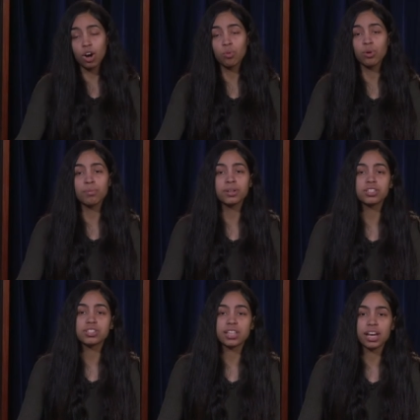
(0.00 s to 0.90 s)
A
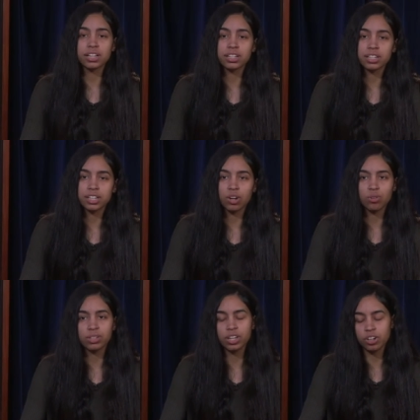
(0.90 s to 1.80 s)
woman technically
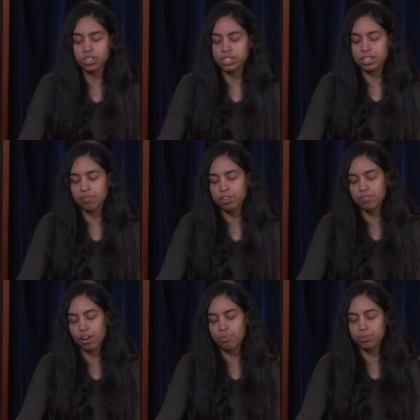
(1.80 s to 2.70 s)
only earns
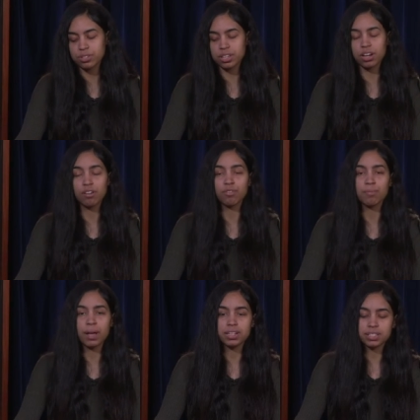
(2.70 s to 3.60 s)
75% of a
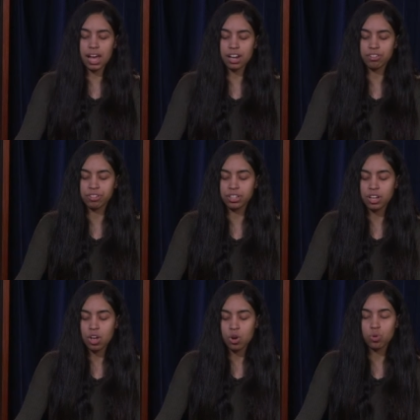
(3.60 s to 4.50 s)
man's salary
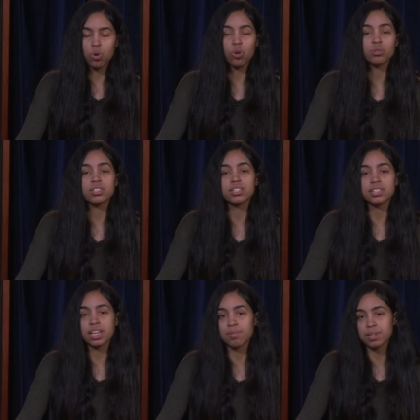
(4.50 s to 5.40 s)
who holds the
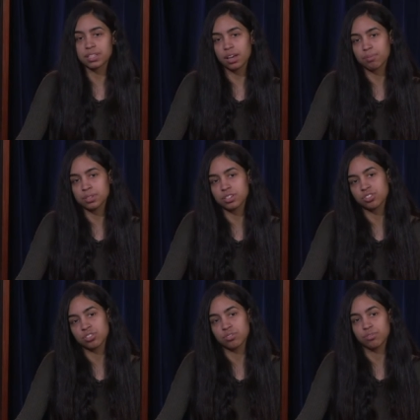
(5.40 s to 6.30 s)
same exact
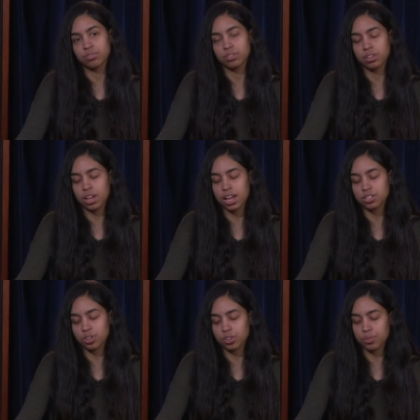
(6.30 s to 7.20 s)
position
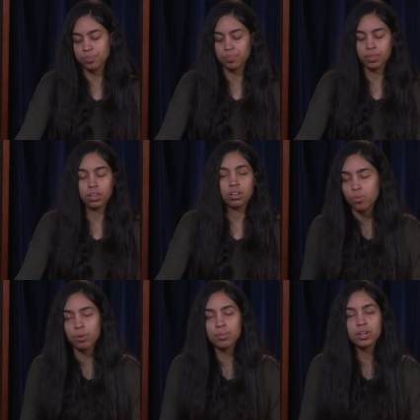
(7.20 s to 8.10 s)
as her.
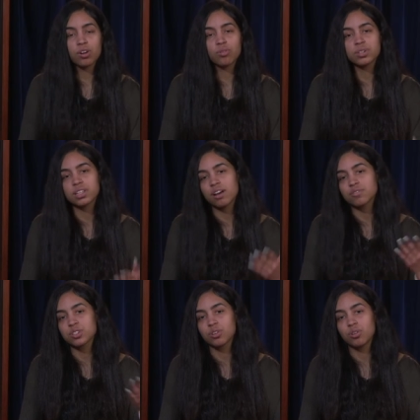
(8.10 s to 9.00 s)
Women always
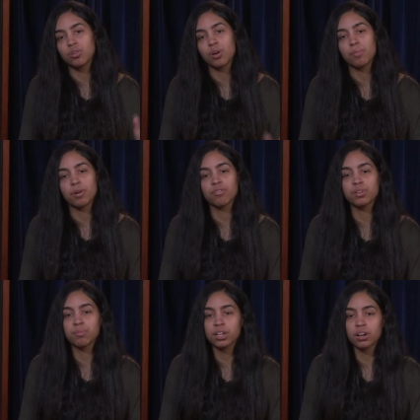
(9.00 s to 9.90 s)
have to go above
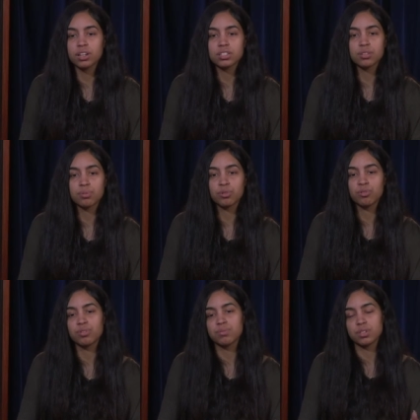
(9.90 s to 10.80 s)
and beyond to
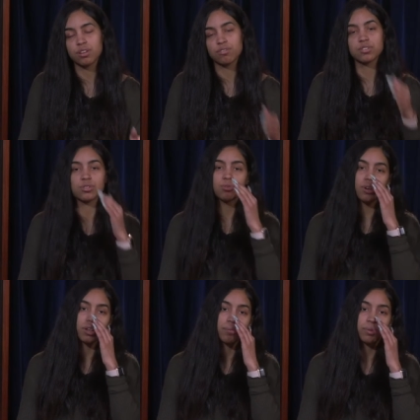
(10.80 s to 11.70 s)
prove themselves
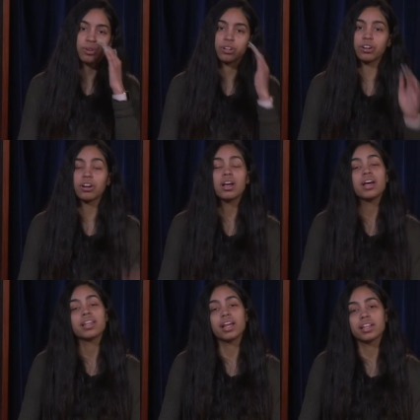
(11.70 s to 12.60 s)
to an employer
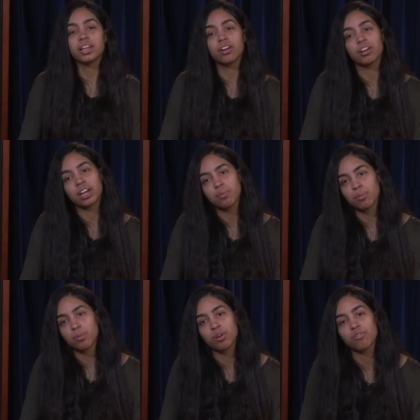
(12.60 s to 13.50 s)
that they are
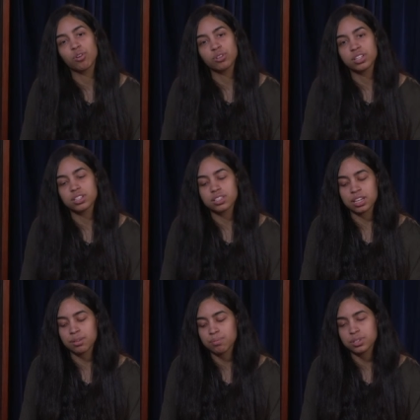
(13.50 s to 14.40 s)
capable of holding the
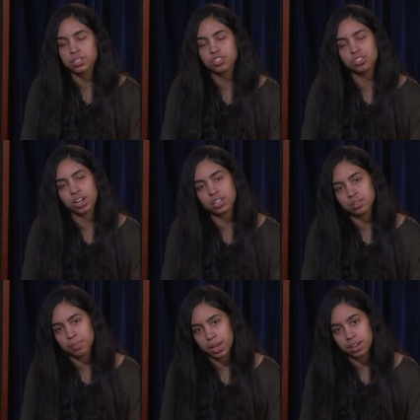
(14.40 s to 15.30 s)
same position
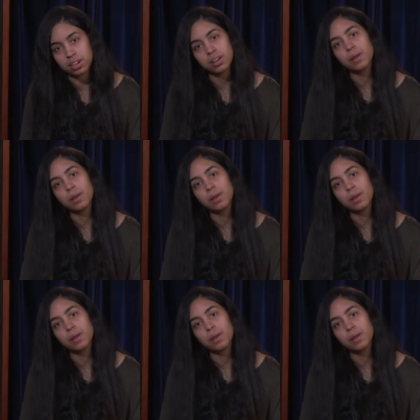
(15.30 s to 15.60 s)
as a man.